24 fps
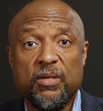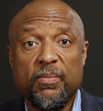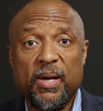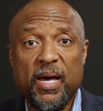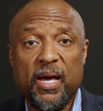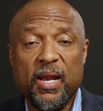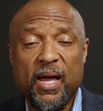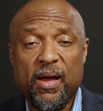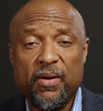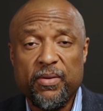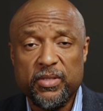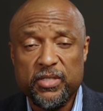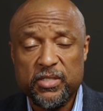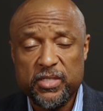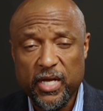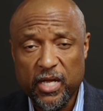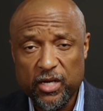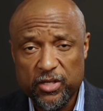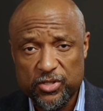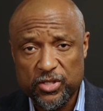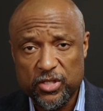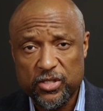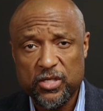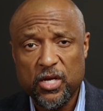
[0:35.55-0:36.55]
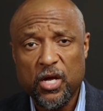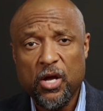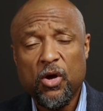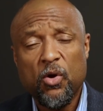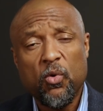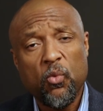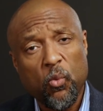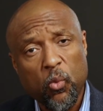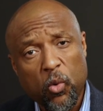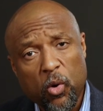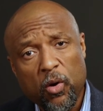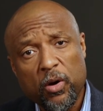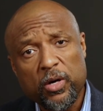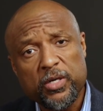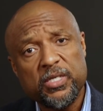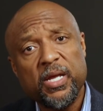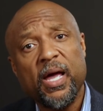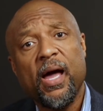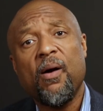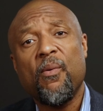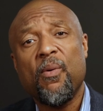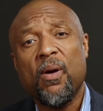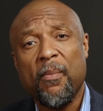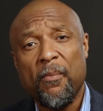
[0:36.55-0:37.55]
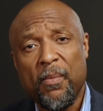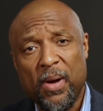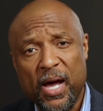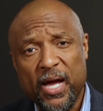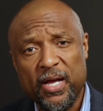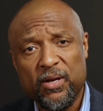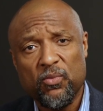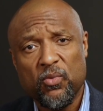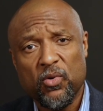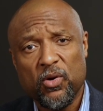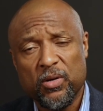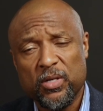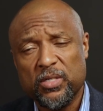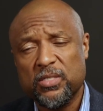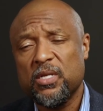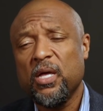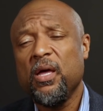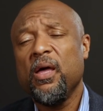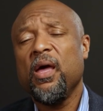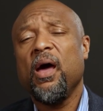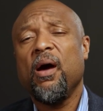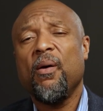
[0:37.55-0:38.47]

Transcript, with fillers: about how intelligence works, how our mind works,